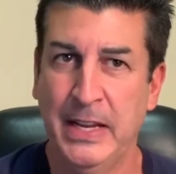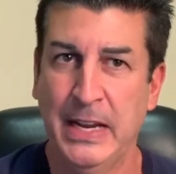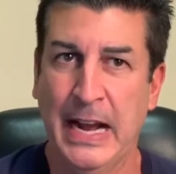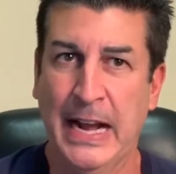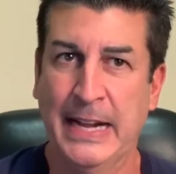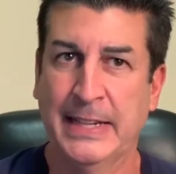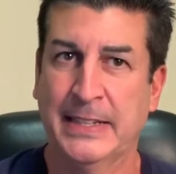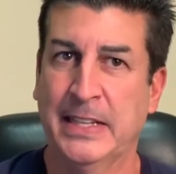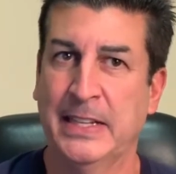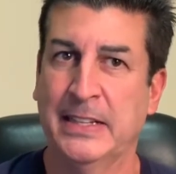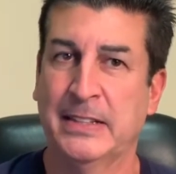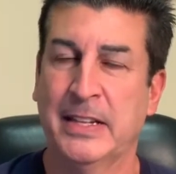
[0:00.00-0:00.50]

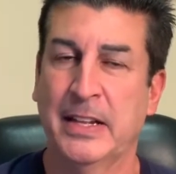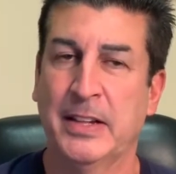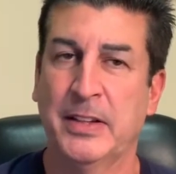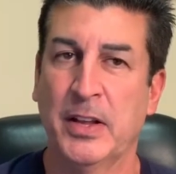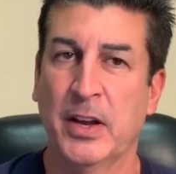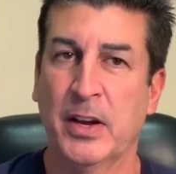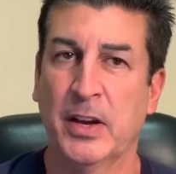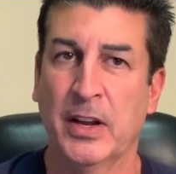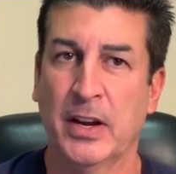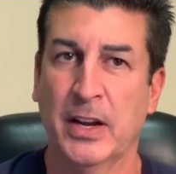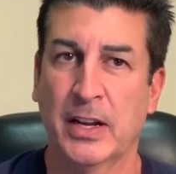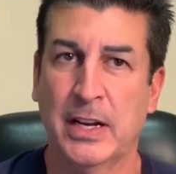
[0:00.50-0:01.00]
I think that
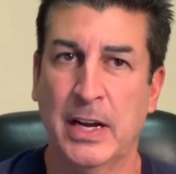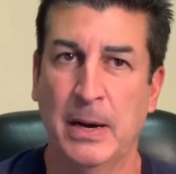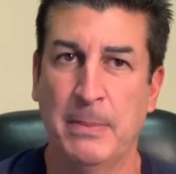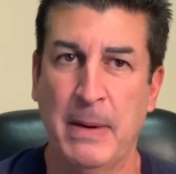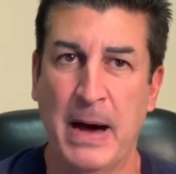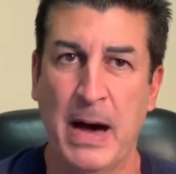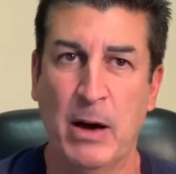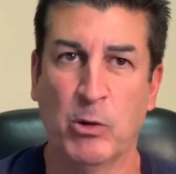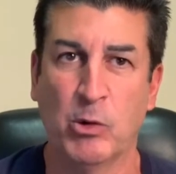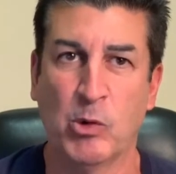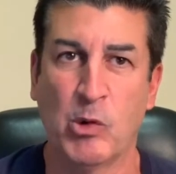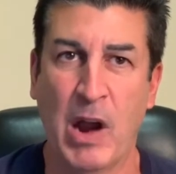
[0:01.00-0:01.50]
they're going to come
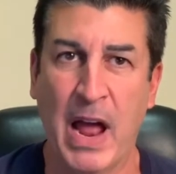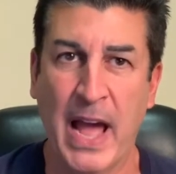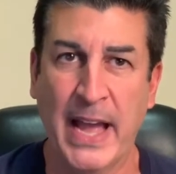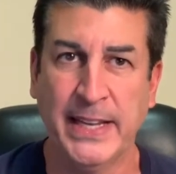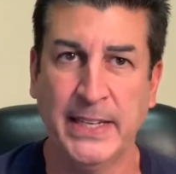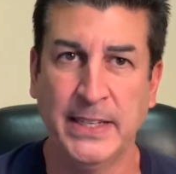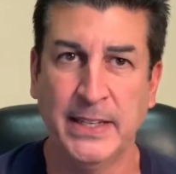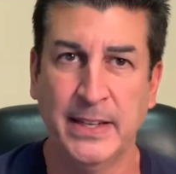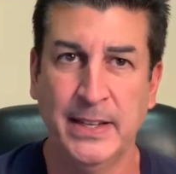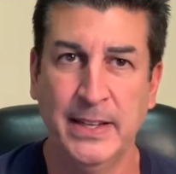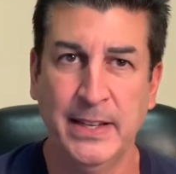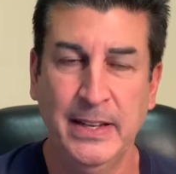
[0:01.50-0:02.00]
out
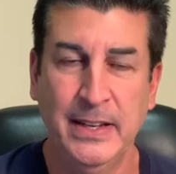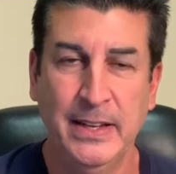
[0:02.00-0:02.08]
right.